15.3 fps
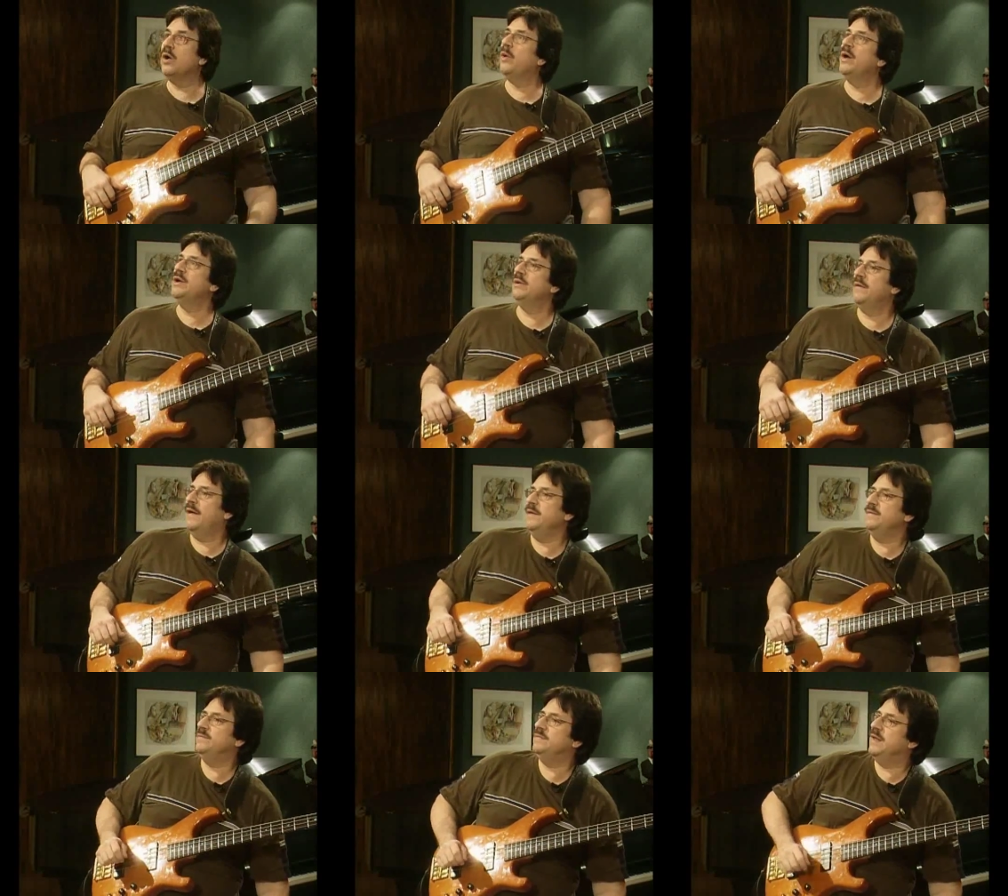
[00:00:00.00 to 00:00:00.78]

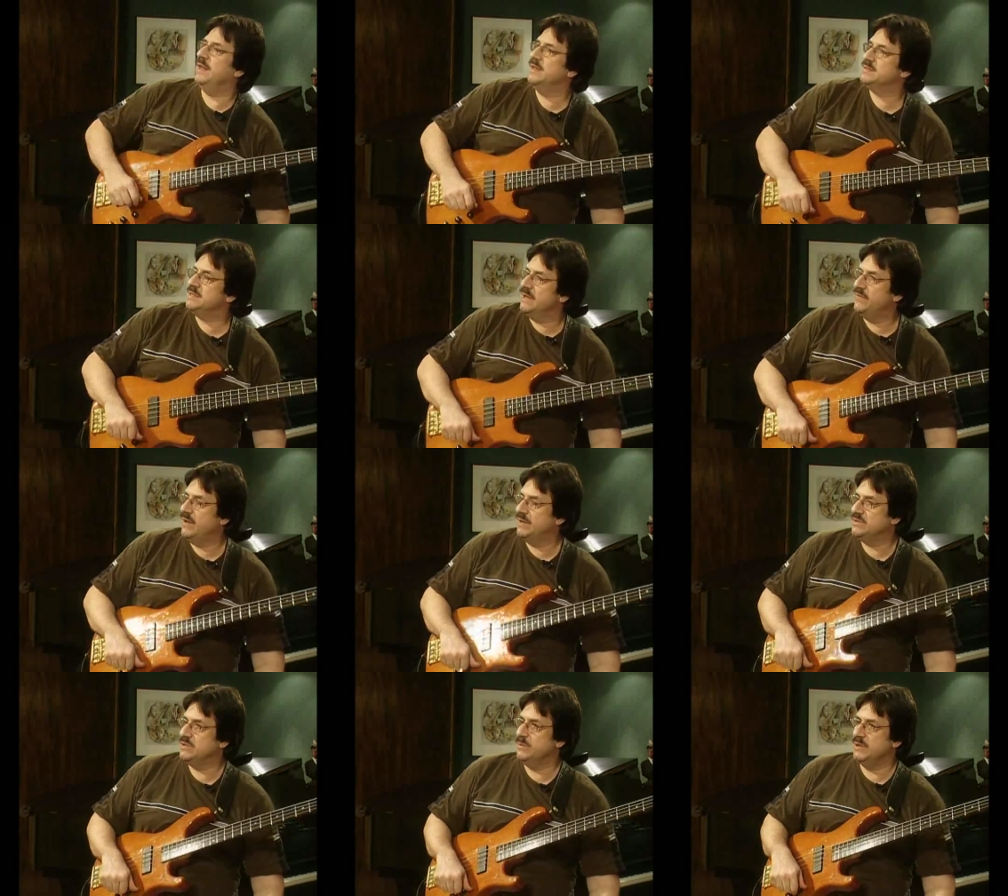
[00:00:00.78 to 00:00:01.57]
I can't say I've
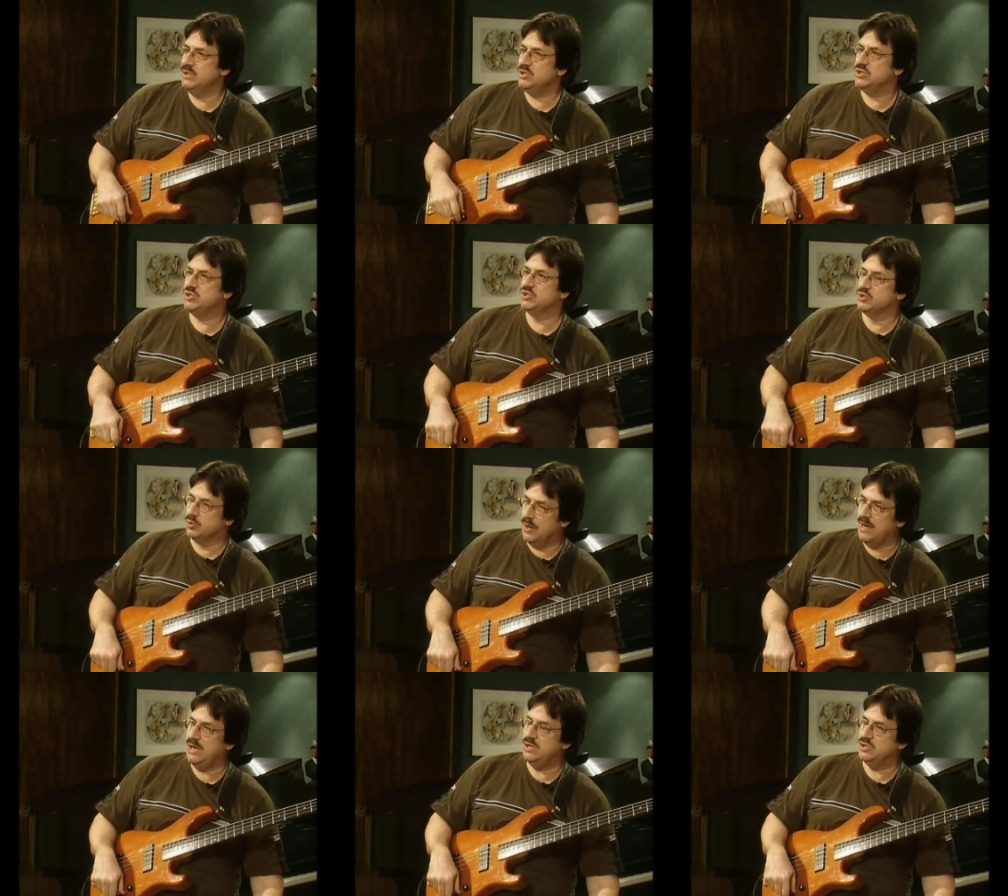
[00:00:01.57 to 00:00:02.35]
had too many
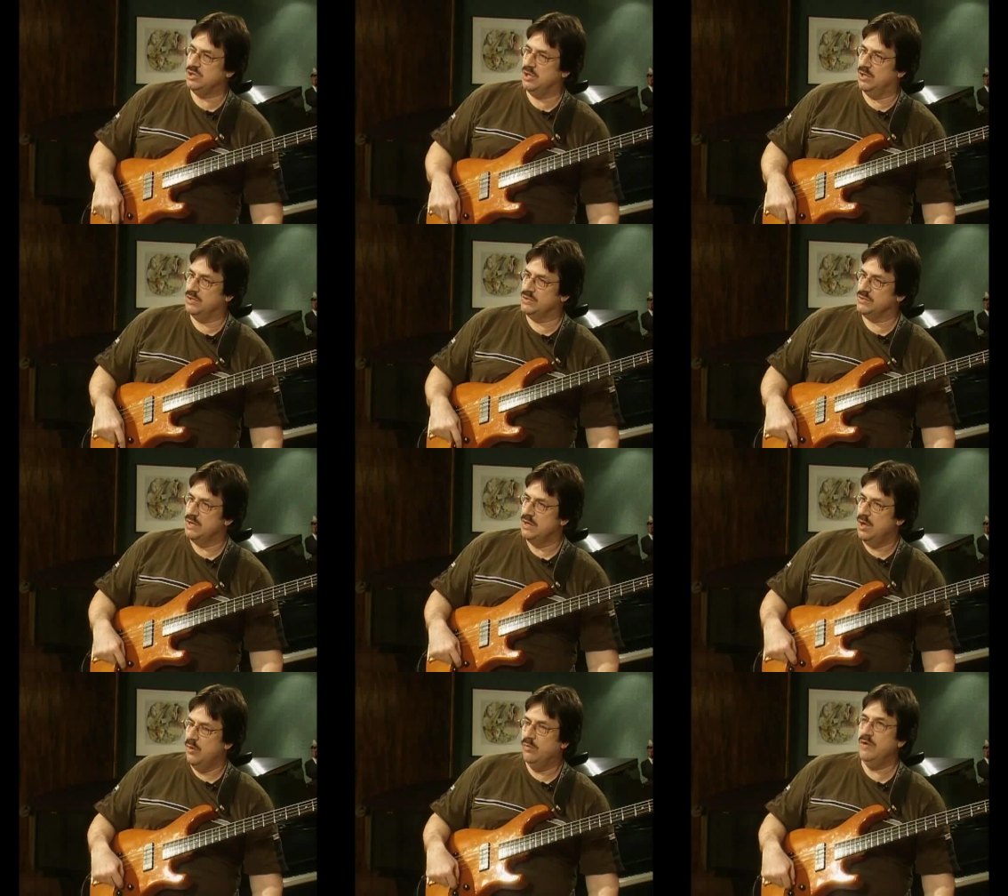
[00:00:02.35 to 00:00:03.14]
strange gigs.
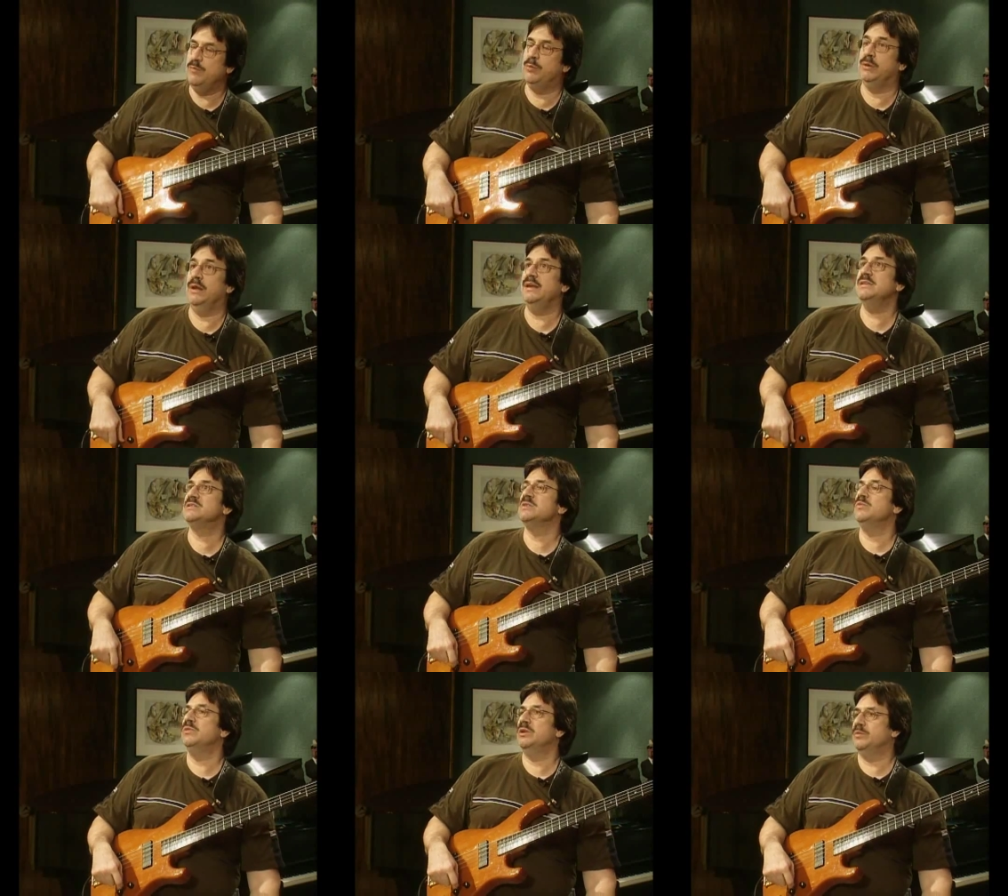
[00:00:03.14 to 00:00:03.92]
We played
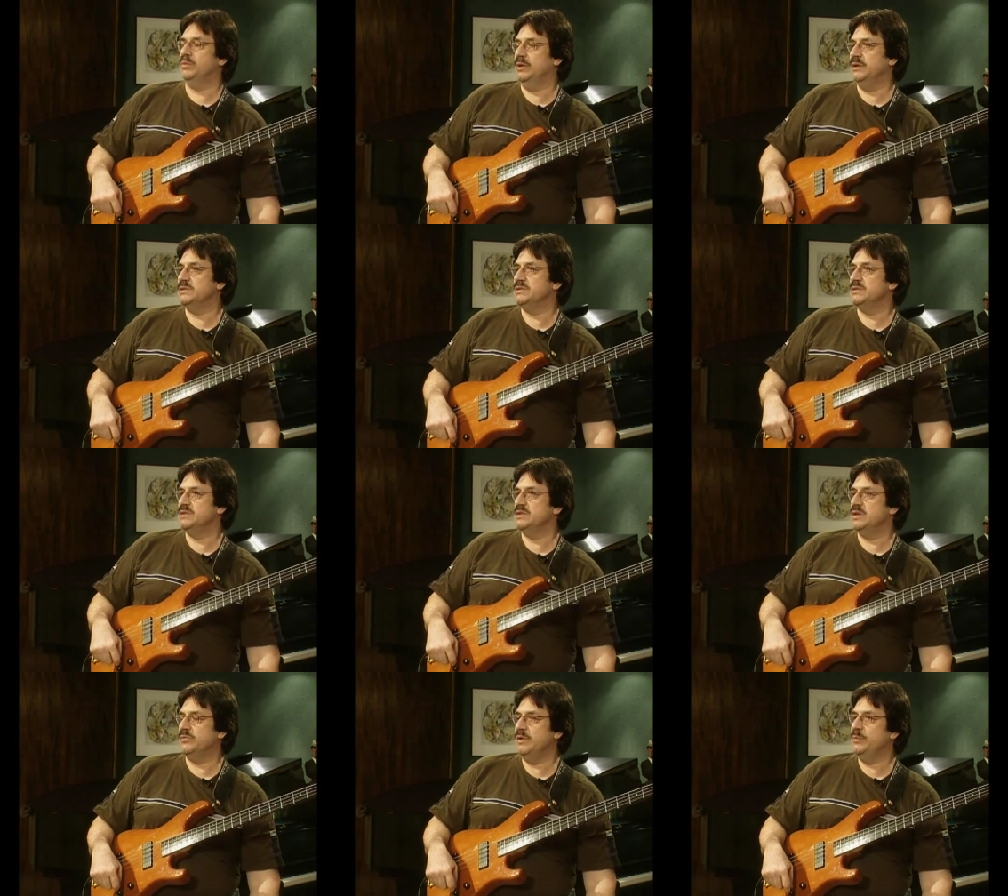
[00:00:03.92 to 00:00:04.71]
some weird places.
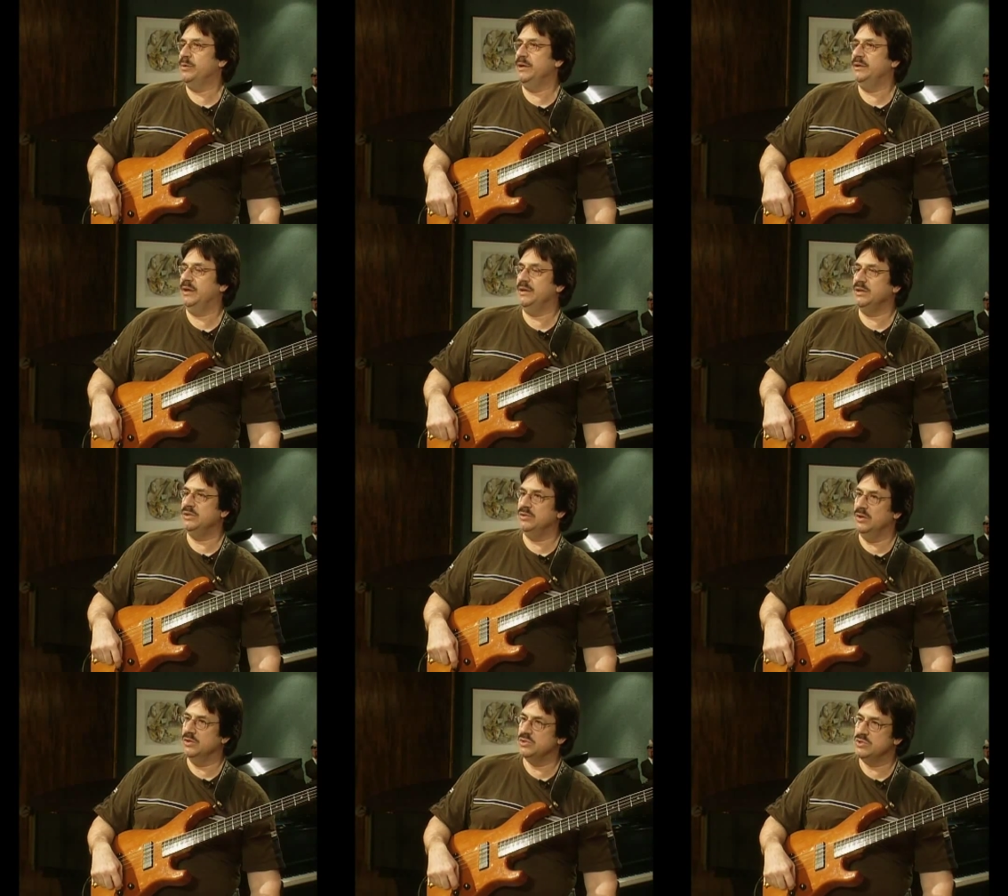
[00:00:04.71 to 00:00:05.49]
You know, we played like in
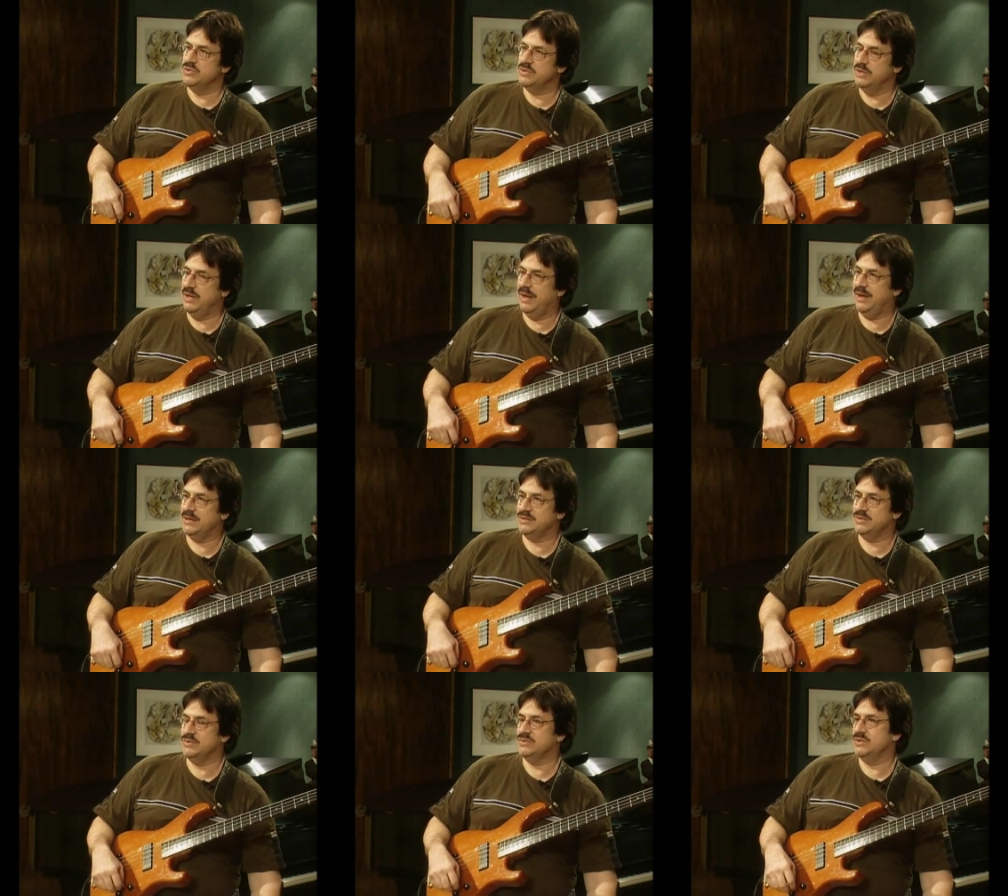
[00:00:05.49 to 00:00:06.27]
dungeons and
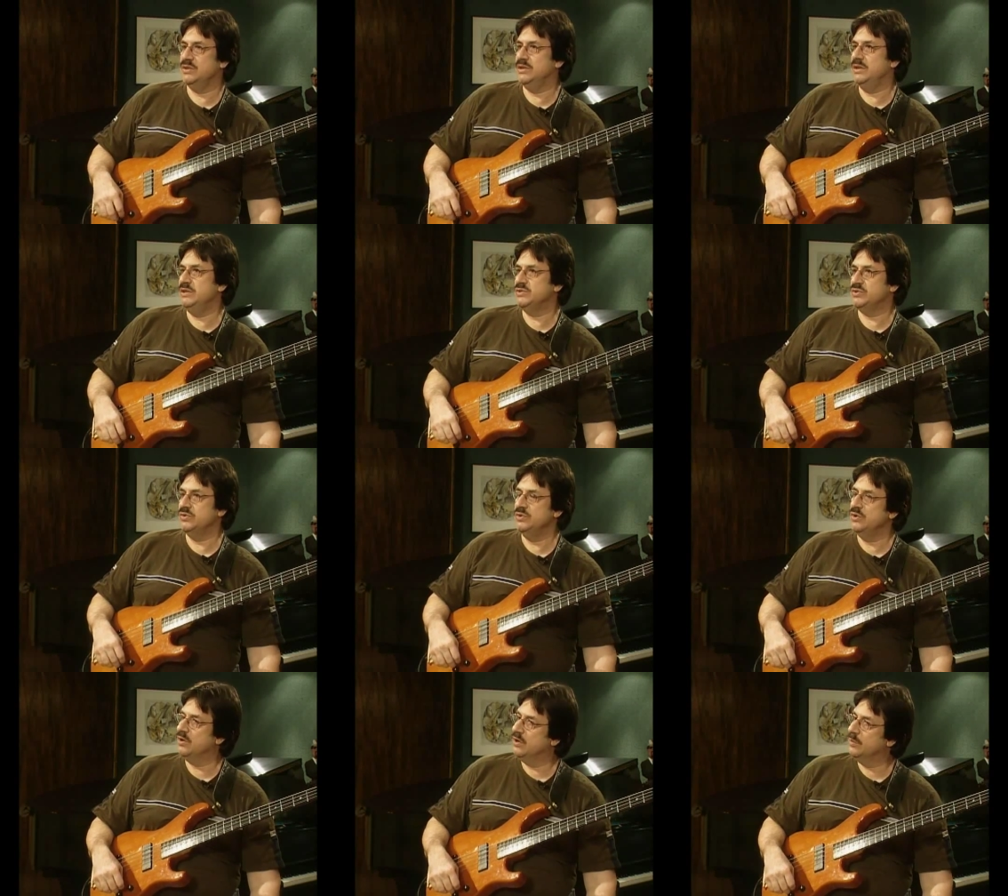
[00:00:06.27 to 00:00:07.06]
castles in Eastern
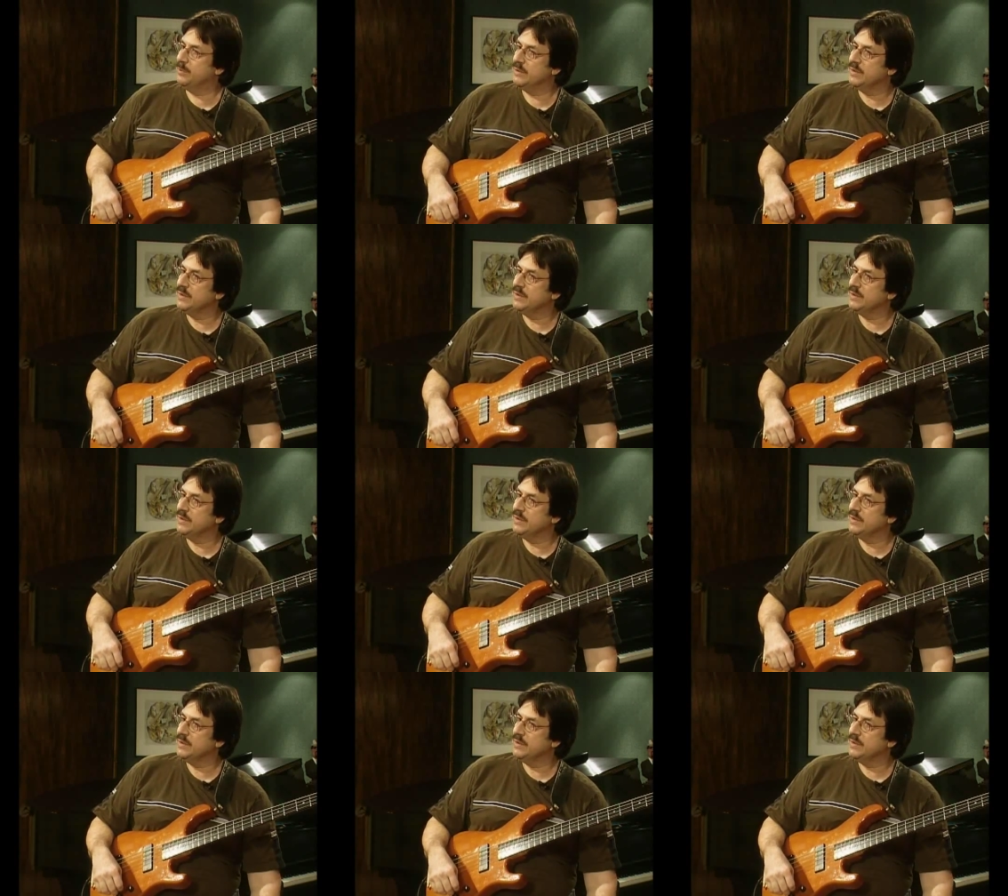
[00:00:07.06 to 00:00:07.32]
Europe.